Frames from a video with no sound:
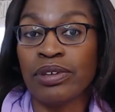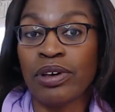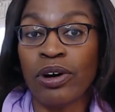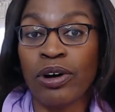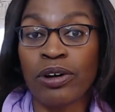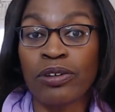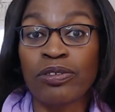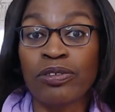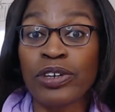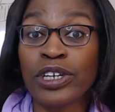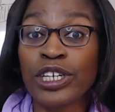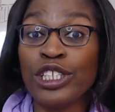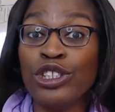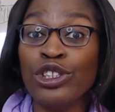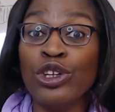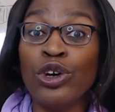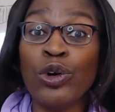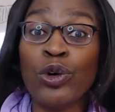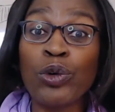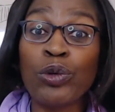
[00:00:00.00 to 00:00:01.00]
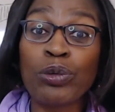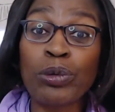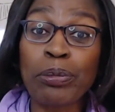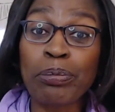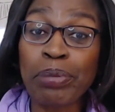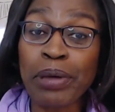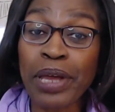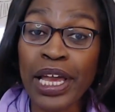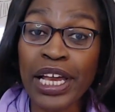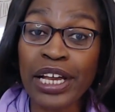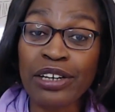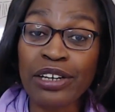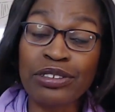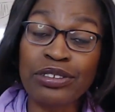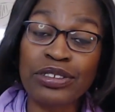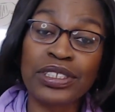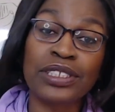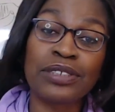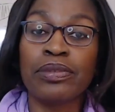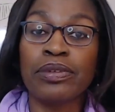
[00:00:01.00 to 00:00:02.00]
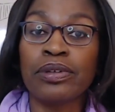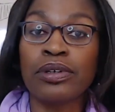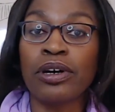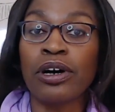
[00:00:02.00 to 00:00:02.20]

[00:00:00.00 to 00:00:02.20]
offering no repairs,